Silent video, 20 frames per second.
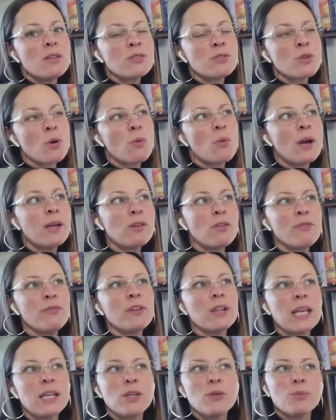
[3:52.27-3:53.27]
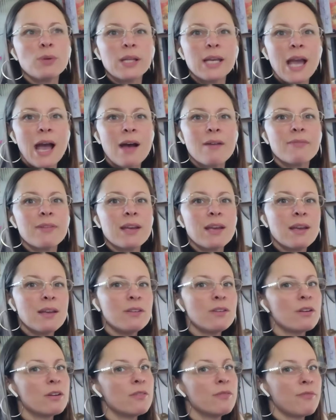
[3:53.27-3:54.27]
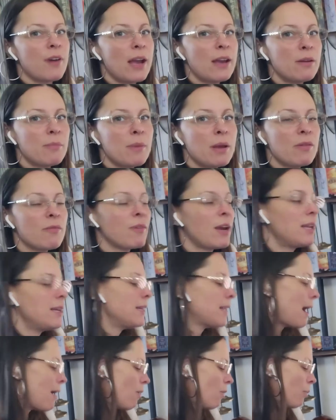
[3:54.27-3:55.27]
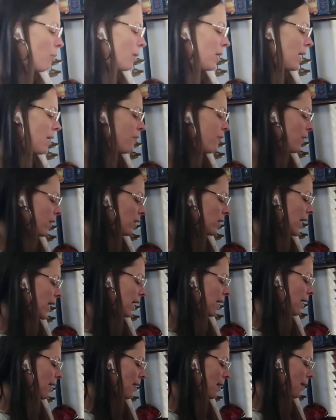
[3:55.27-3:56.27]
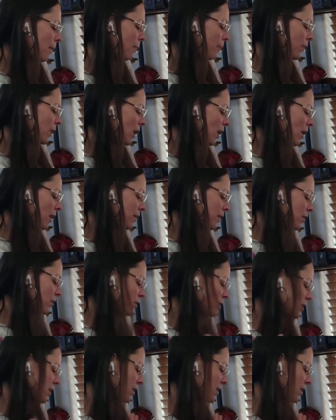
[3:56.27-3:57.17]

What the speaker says: So I don't feel like you really have it in your environment right now, but I feel like there's